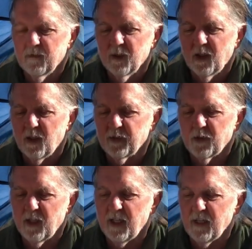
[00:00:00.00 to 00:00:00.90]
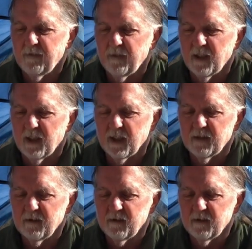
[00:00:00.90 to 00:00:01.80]
Also have
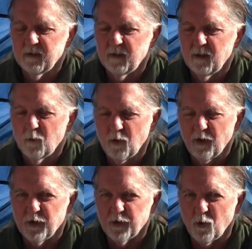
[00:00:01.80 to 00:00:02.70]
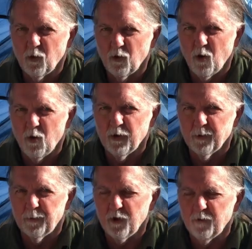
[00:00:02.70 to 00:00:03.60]
one of those
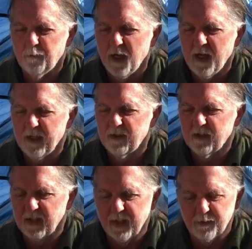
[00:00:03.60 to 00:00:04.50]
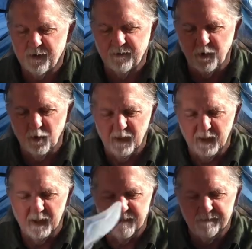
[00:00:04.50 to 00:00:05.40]
odor-proof bags to keep some food
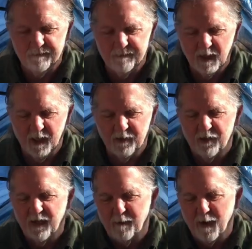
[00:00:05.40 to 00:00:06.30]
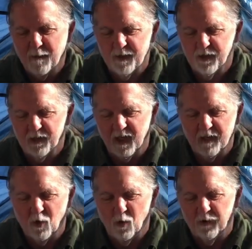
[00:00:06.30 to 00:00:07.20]
in. Not sure, that might be just kind
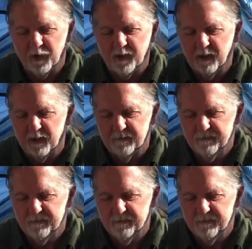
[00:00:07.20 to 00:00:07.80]
of overkill.